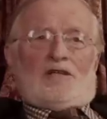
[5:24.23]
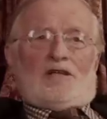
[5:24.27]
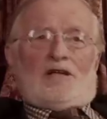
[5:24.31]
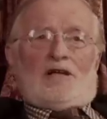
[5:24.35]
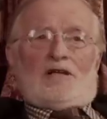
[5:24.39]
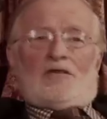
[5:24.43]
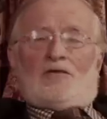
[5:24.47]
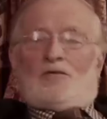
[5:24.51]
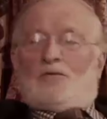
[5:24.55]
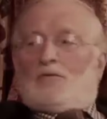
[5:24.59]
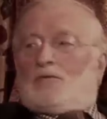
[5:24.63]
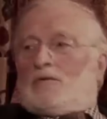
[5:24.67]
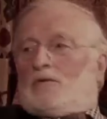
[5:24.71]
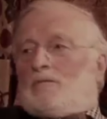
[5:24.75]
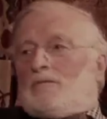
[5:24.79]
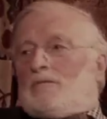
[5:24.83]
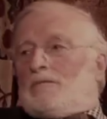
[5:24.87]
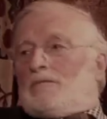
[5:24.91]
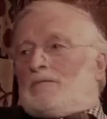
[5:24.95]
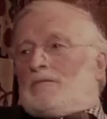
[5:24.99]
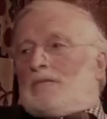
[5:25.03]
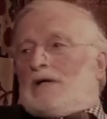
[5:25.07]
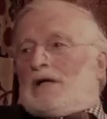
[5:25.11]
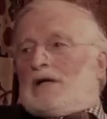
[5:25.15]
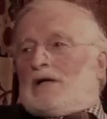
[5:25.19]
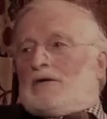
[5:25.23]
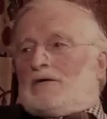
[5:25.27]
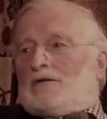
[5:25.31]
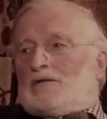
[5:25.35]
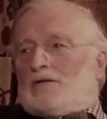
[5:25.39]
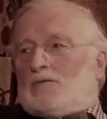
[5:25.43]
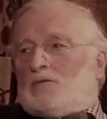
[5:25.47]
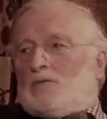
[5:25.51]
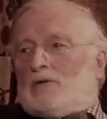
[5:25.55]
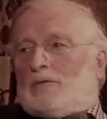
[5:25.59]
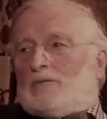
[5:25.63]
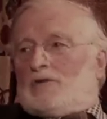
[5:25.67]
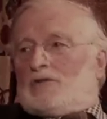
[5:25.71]
And I thought, well, Mary's
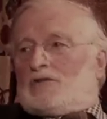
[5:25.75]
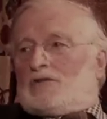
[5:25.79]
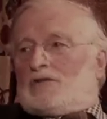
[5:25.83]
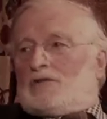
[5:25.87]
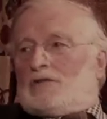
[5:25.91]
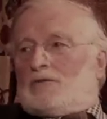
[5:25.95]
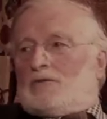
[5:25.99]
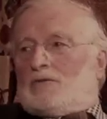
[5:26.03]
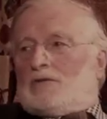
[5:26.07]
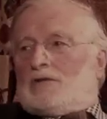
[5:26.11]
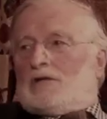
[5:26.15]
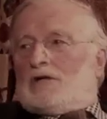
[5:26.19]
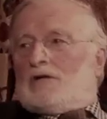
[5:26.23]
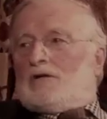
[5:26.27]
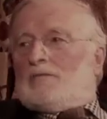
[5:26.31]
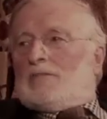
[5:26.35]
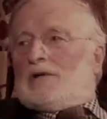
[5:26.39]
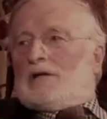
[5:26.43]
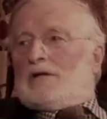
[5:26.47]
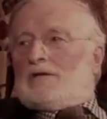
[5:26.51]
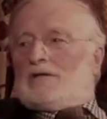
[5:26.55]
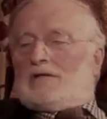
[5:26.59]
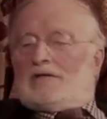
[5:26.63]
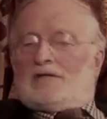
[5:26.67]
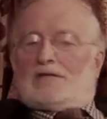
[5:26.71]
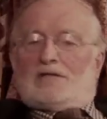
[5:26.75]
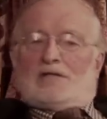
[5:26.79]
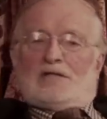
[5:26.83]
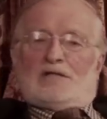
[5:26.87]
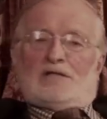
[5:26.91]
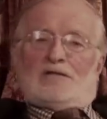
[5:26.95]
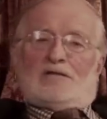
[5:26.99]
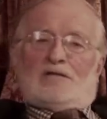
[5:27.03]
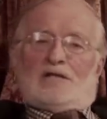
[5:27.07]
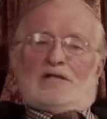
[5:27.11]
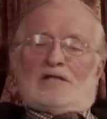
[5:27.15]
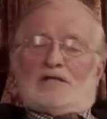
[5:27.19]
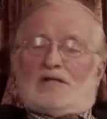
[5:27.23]
a woman, she will know about these
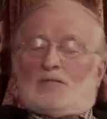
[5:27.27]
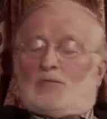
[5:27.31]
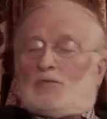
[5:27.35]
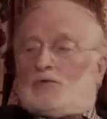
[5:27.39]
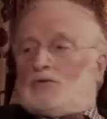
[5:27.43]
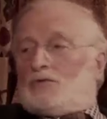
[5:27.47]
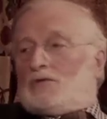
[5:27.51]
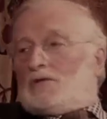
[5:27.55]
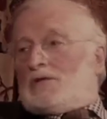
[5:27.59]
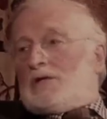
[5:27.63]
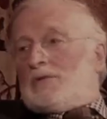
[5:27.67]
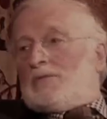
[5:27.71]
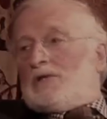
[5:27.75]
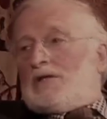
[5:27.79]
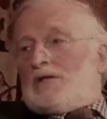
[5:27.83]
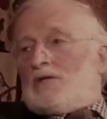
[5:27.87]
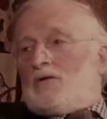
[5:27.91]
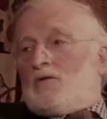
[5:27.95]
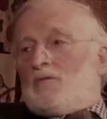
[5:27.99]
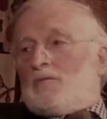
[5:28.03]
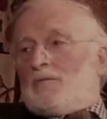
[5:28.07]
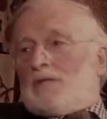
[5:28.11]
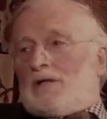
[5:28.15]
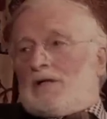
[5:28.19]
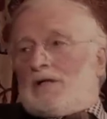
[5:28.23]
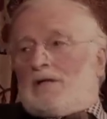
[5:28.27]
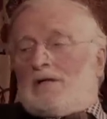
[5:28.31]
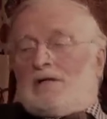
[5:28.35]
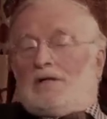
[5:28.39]
things. So I said, would you come and help me?